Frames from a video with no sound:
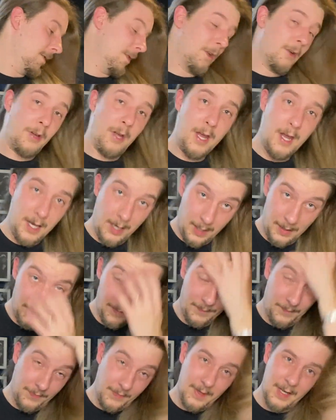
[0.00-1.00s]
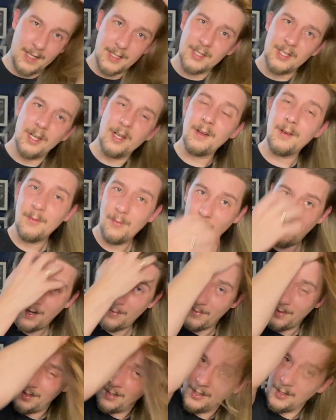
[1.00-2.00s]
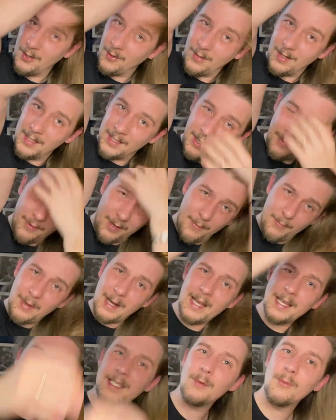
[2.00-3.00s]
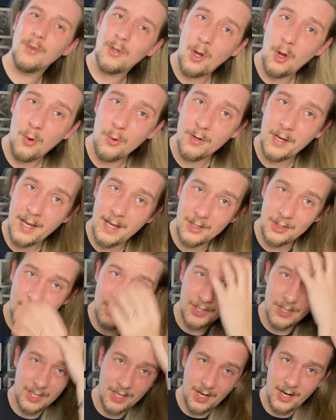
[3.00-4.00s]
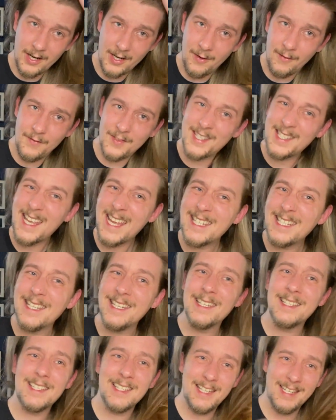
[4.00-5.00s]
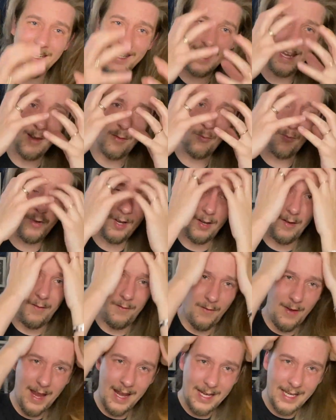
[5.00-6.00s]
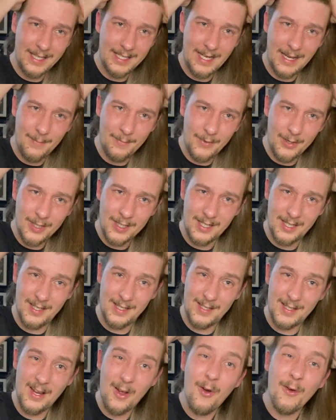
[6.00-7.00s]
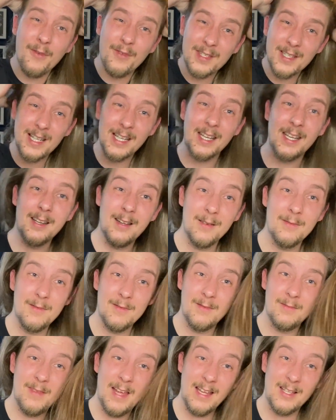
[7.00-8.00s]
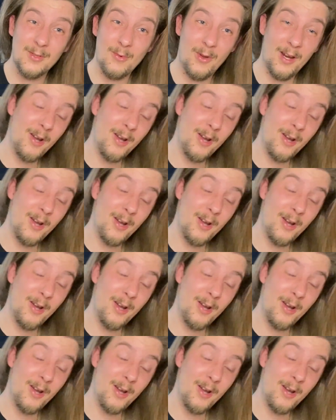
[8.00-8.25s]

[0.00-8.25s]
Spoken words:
Okay, that's done. What I'm going to do is I'm going to blast it with cold air just to kind of set it and get rid of any dampness, because obviously my head's quite